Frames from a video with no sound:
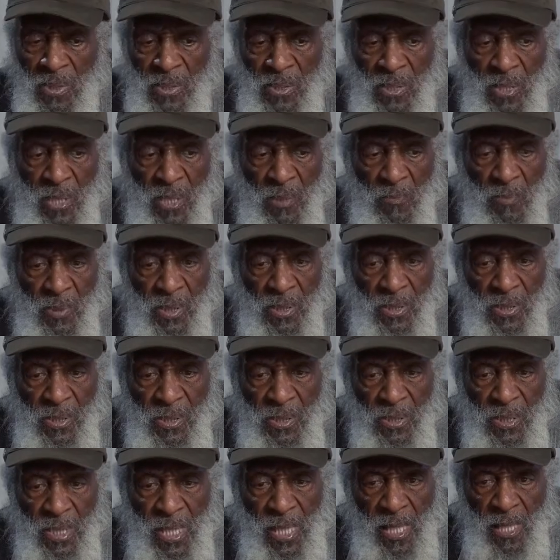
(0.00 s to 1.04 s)
one time we
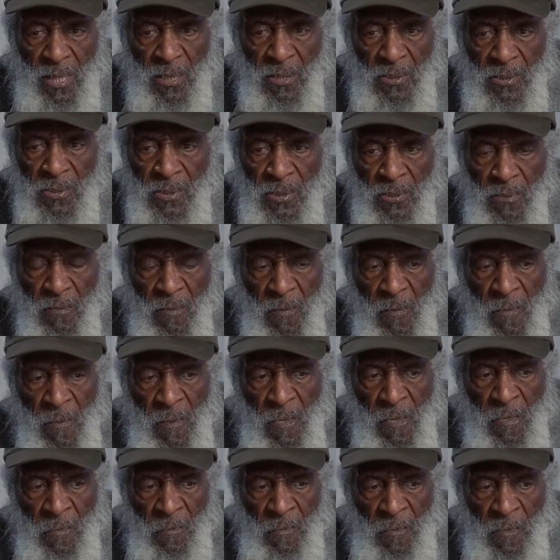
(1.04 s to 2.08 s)
in Dallas and
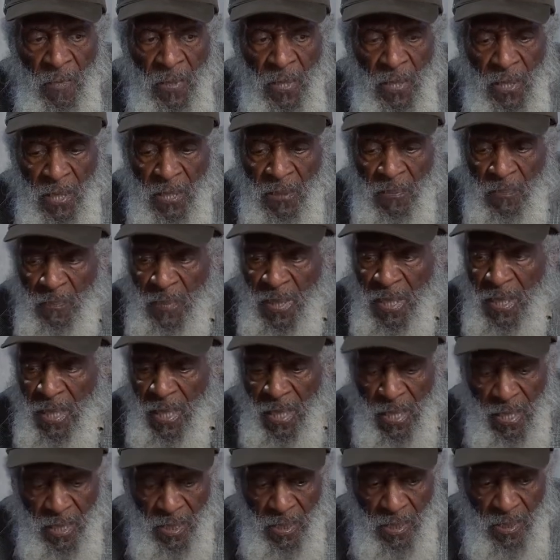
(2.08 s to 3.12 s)
the
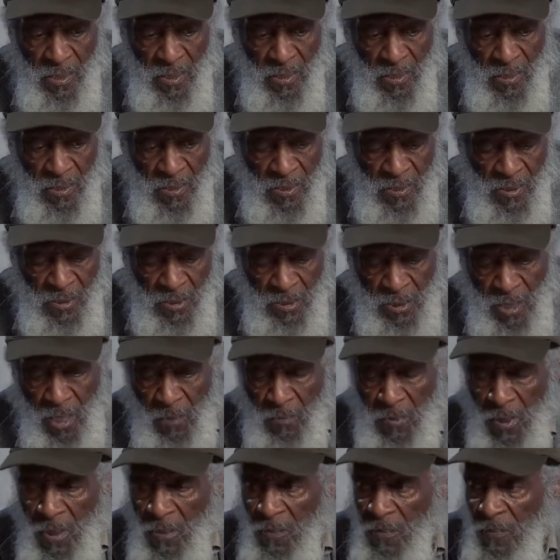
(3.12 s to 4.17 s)
FBI
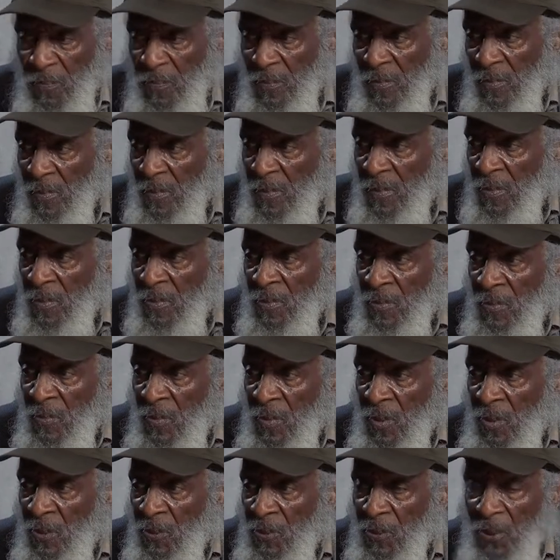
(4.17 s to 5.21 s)
come up and
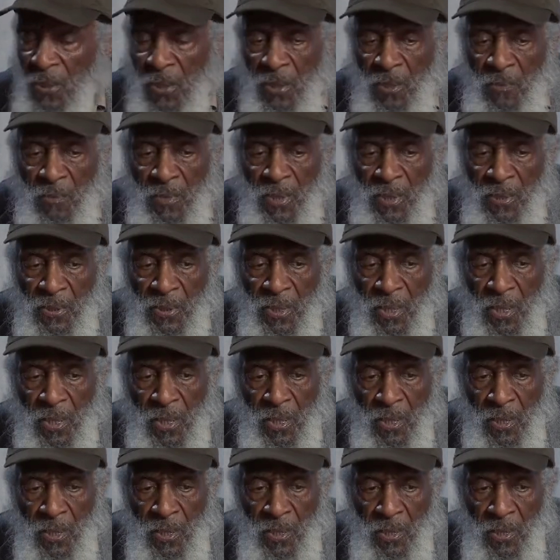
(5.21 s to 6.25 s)
say to me, said,